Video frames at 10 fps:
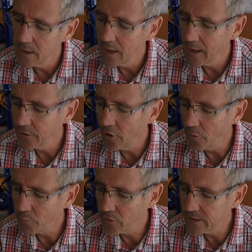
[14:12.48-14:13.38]
and a
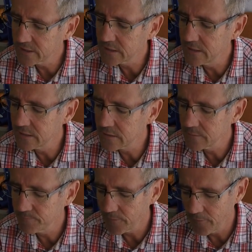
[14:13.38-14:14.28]
hot pressed is
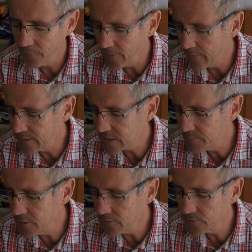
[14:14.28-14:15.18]
very
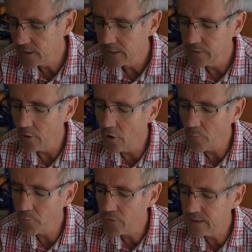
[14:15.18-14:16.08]
smooth. Now
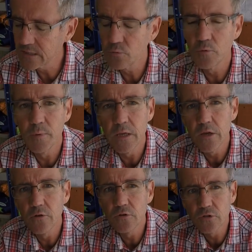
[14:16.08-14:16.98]
hot pressed would be
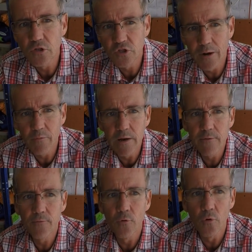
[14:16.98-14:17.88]
used generally
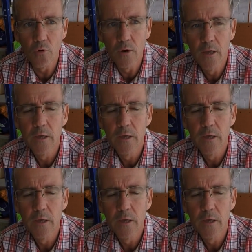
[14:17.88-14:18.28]
for